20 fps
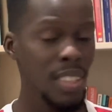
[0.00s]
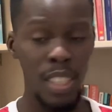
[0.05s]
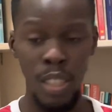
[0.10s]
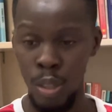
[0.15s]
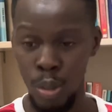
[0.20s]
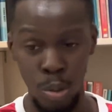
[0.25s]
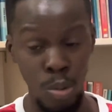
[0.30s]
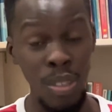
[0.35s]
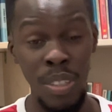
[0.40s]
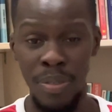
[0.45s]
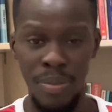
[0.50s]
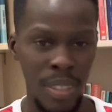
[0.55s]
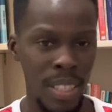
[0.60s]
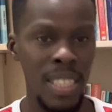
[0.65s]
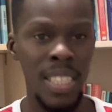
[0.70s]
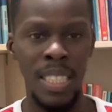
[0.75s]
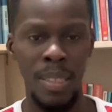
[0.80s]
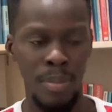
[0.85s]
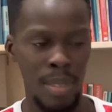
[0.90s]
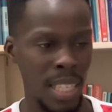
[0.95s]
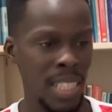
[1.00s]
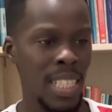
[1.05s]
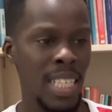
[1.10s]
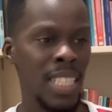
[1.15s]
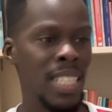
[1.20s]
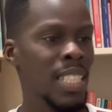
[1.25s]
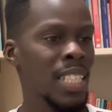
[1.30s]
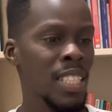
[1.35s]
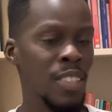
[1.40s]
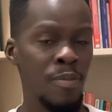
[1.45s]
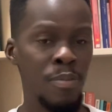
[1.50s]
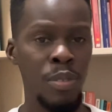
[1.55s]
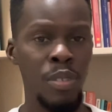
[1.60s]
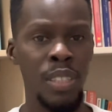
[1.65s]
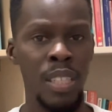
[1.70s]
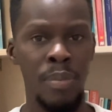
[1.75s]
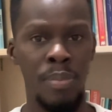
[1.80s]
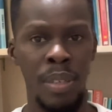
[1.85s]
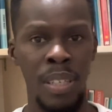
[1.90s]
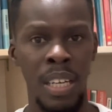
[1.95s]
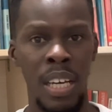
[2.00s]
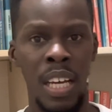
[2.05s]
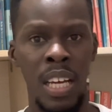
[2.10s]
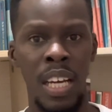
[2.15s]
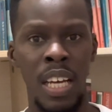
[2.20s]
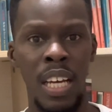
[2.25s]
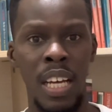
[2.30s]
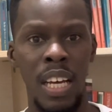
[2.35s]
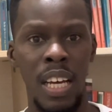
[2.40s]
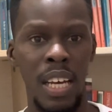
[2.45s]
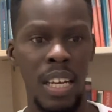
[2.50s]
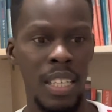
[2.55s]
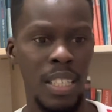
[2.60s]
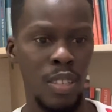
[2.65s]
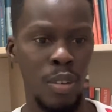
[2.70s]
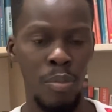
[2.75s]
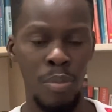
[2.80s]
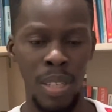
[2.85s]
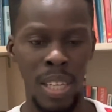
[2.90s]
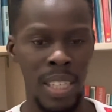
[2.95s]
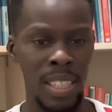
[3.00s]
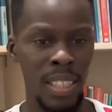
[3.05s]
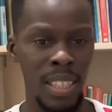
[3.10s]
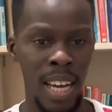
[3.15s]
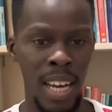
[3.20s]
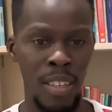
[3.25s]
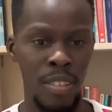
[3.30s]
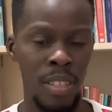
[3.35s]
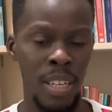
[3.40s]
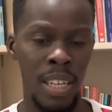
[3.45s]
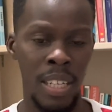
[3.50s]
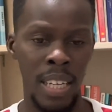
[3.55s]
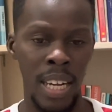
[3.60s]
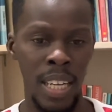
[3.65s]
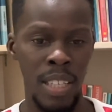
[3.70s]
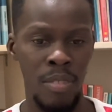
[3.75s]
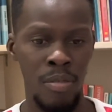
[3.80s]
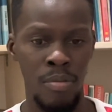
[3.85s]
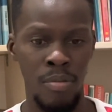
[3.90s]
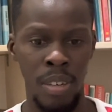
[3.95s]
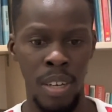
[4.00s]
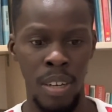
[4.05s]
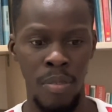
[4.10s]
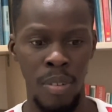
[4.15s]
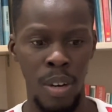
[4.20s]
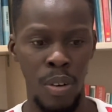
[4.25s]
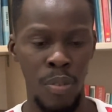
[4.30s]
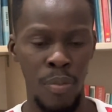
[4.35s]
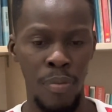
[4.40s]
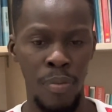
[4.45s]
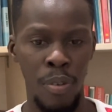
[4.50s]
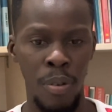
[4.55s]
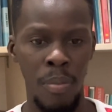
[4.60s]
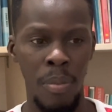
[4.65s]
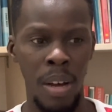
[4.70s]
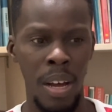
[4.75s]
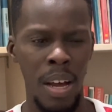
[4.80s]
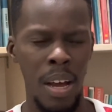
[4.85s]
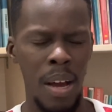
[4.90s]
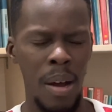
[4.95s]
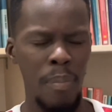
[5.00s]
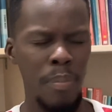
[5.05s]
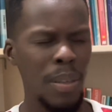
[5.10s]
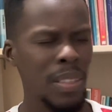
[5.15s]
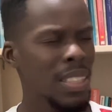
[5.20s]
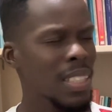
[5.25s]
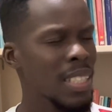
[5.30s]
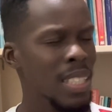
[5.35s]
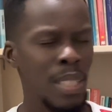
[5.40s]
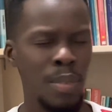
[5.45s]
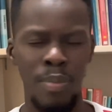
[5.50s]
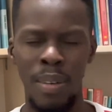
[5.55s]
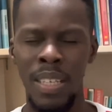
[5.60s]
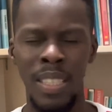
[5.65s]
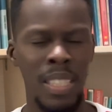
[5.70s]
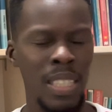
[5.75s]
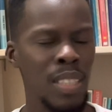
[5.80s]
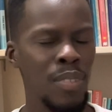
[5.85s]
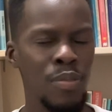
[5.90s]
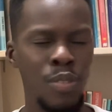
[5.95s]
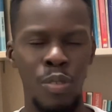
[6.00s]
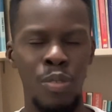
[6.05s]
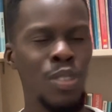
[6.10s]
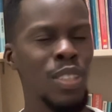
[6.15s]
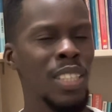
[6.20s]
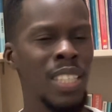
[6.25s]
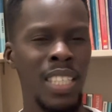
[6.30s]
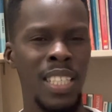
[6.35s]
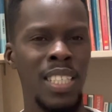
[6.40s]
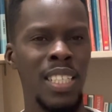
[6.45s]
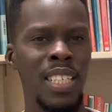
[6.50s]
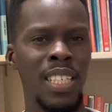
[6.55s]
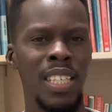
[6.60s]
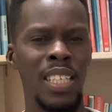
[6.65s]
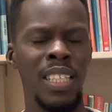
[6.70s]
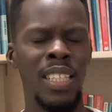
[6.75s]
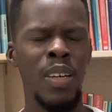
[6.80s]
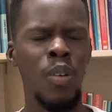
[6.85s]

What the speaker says: Two different teams, as I said, they've built up in some nice run of form. But this is Man City, for goodness sake.